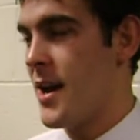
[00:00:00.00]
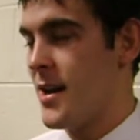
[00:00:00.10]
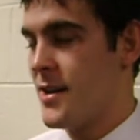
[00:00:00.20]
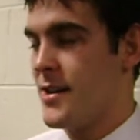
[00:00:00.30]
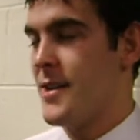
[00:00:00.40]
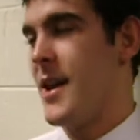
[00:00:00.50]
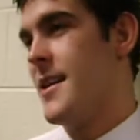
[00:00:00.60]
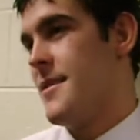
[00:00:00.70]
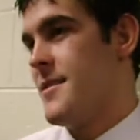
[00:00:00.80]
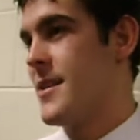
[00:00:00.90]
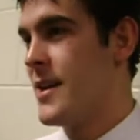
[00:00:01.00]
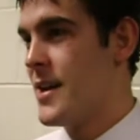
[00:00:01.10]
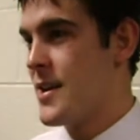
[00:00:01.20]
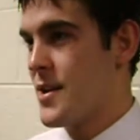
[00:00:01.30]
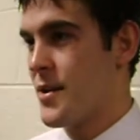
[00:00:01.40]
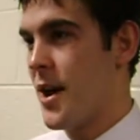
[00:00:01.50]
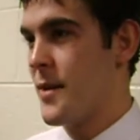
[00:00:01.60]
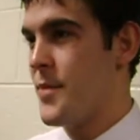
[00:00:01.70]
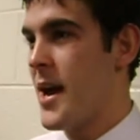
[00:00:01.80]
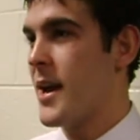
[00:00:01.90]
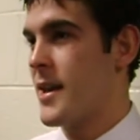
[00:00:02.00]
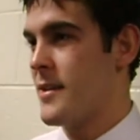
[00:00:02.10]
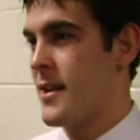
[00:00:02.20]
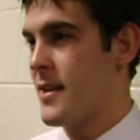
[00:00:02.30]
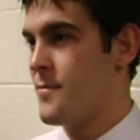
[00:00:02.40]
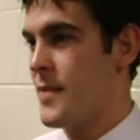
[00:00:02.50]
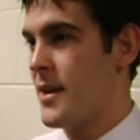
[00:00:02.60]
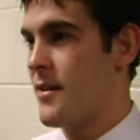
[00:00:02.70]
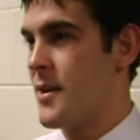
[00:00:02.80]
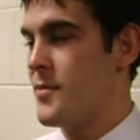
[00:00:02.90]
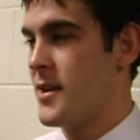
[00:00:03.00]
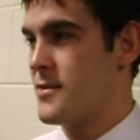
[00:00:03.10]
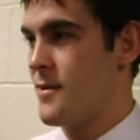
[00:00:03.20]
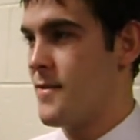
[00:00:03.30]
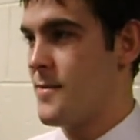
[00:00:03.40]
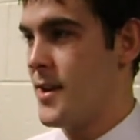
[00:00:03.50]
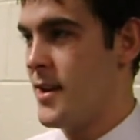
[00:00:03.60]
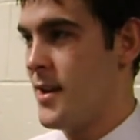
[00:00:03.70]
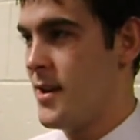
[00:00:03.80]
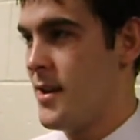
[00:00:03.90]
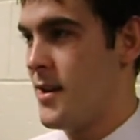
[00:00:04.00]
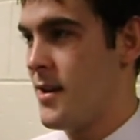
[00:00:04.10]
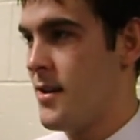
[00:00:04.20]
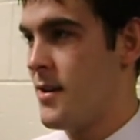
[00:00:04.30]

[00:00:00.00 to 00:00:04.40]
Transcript: Yeah. And then got it back and made great plays over the night.